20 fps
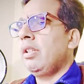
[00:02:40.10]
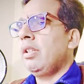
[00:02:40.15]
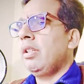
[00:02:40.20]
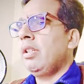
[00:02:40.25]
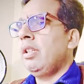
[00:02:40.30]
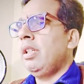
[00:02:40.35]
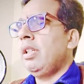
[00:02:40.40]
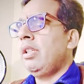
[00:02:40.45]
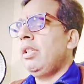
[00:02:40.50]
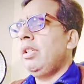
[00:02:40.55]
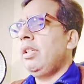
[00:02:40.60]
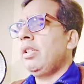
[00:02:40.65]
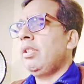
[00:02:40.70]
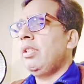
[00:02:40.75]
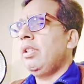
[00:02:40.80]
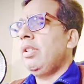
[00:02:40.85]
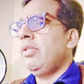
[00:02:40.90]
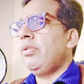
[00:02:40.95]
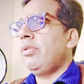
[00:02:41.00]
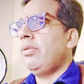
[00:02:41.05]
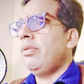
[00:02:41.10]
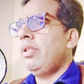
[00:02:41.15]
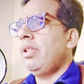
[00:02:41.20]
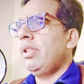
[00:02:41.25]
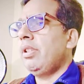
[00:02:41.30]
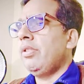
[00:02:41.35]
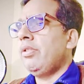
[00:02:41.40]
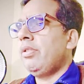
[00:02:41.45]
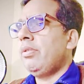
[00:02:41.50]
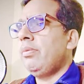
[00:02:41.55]
get the access to the
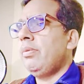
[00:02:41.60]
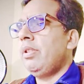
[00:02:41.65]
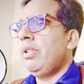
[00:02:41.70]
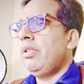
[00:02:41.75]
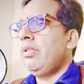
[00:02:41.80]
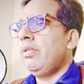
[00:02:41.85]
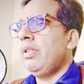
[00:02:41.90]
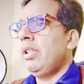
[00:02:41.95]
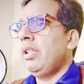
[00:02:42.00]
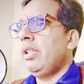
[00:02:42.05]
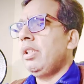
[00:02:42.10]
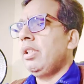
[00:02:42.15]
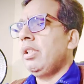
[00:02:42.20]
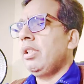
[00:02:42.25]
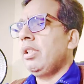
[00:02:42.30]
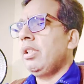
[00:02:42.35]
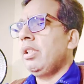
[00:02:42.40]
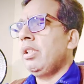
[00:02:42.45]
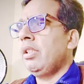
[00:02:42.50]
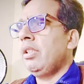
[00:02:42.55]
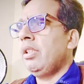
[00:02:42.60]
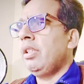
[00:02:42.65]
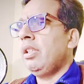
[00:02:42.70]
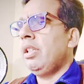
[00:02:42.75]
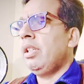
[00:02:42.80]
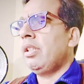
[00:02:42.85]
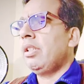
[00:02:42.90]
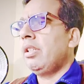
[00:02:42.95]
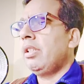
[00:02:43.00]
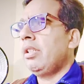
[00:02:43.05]
customer, so I can
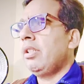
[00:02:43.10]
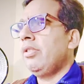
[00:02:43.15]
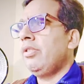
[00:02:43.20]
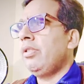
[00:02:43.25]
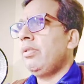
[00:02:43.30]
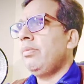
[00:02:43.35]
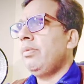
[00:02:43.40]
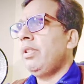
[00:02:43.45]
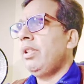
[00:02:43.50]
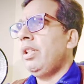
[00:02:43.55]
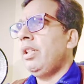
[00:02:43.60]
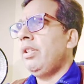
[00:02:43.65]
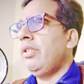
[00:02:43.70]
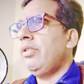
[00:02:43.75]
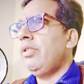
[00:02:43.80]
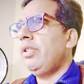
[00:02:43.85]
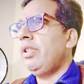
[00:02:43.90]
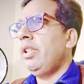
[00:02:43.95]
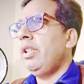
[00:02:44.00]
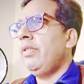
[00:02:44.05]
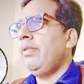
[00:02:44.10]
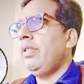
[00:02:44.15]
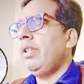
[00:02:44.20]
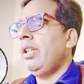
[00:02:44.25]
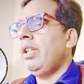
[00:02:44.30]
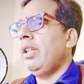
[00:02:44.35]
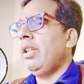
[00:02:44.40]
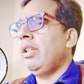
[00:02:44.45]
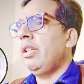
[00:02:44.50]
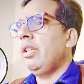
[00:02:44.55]
select customer and save
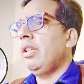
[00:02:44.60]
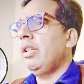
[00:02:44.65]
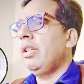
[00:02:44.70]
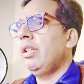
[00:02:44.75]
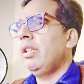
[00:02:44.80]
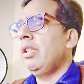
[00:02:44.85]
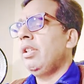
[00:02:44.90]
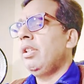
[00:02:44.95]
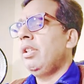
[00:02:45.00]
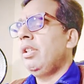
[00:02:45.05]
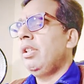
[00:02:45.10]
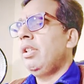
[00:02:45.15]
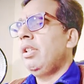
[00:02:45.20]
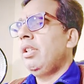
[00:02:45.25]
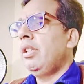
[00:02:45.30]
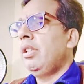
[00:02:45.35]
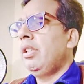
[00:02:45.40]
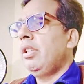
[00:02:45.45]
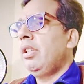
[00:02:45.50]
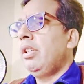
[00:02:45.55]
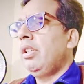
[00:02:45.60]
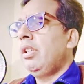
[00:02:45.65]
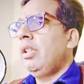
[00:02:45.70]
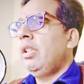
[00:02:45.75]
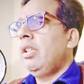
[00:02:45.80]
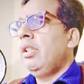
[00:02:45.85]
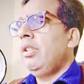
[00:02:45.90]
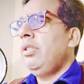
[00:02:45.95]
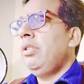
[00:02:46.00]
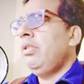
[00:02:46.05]
that.
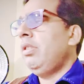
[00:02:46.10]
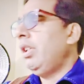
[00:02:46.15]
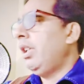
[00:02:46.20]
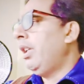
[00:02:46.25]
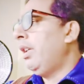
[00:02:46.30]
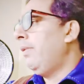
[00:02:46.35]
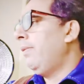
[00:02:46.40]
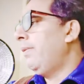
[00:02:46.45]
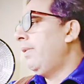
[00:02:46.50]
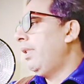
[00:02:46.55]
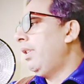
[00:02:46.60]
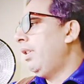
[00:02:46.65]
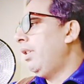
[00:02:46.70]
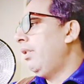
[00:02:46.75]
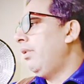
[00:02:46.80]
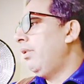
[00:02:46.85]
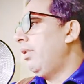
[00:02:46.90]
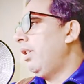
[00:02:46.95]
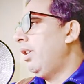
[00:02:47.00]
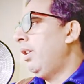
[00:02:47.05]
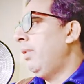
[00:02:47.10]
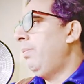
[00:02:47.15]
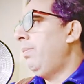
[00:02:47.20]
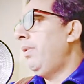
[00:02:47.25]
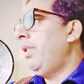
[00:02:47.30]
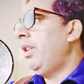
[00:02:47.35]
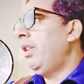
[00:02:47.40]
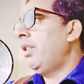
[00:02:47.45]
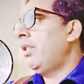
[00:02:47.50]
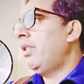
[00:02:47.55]
You have the
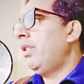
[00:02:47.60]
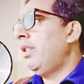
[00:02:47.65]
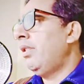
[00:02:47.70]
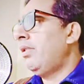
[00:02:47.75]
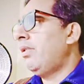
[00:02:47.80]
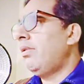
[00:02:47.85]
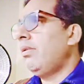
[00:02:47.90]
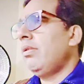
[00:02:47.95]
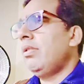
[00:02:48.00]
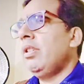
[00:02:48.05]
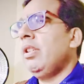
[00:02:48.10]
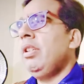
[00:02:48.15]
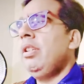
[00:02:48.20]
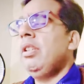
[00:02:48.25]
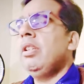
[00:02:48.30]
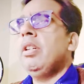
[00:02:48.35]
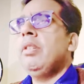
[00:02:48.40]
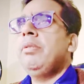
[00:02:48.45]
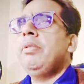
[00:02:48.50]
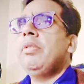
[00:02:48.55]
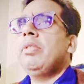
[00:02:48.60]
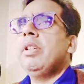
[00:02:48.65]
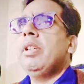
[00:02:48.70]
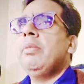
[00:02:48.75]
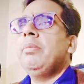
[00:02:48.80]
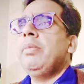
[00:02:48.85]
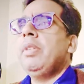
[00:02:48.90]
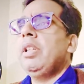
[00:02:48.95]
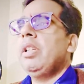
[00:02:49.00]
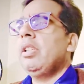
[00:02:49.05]
API access token. Now you
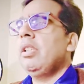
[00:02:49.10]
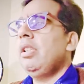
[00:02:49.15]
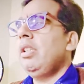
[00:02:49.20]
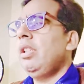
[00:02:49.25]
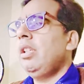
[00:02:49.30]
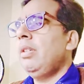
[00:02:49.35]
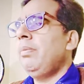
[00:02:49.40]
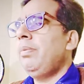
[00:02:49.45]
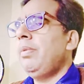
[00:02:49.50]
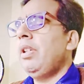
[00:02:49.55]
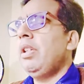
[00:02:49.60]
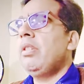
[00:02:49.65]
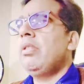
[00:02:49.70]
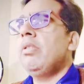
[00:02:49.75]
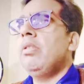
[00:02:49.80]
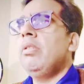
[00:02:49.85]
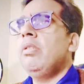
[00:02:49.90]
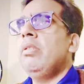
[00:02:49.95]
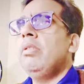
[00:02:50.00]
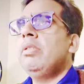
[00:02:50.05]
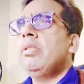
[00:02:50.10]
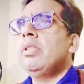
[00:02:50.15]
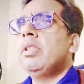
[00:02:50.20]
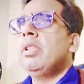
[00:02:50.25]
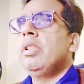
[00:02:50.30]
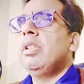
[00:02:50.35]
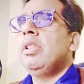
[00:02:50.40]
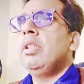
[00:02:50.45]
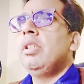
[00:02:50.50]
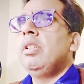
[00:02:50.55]
can make the API calls.
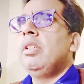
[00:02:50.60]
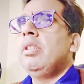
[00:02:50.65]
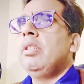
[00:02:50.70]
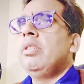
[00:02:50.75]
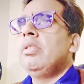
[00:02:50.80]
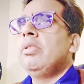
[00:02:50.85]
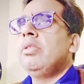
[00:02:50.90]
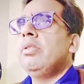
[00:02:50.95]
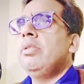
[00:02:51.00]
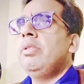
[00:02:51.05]
So